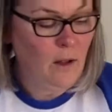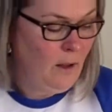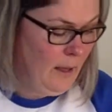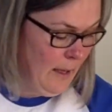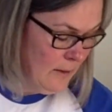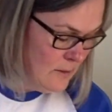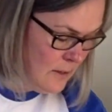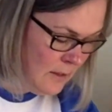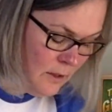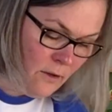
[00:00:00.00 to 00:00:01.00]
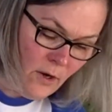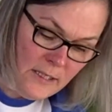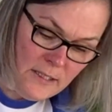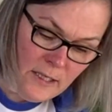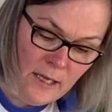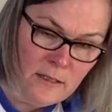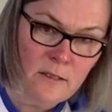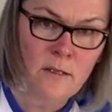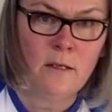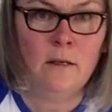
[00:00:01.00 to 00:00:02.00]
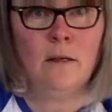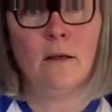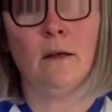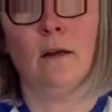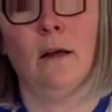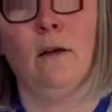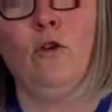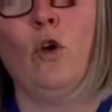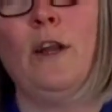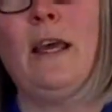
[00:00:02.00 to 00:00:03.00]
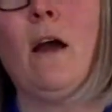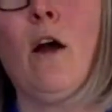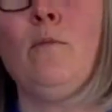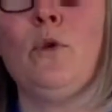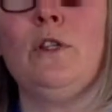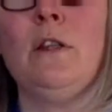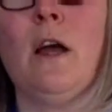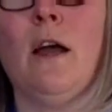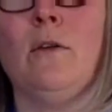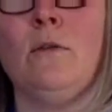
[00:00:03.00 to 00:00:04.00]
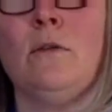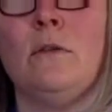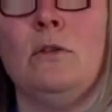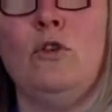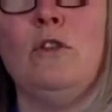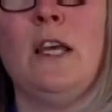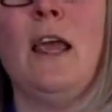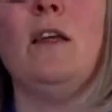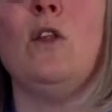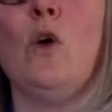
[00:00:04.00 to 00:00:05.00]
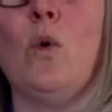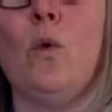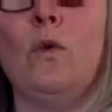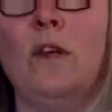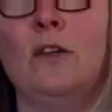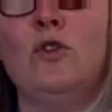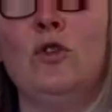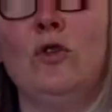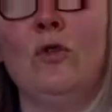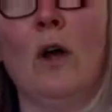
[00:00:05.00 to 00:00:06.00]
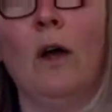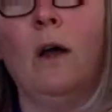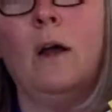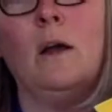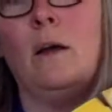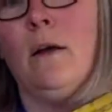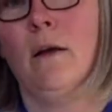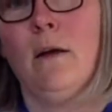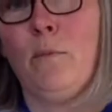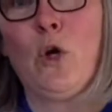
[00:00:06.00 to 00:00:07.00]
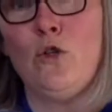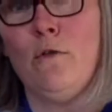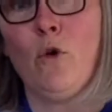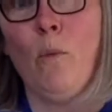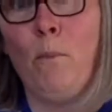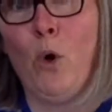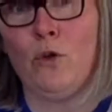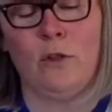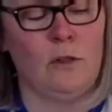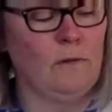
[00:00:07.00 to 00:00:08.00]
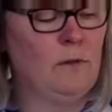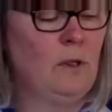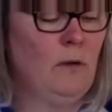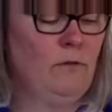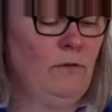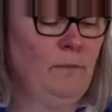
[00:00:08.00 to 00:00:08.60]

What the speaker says: And another idea is, you got any cardboard in the house? You saying no, yes you do, because you've got boxes of stuff.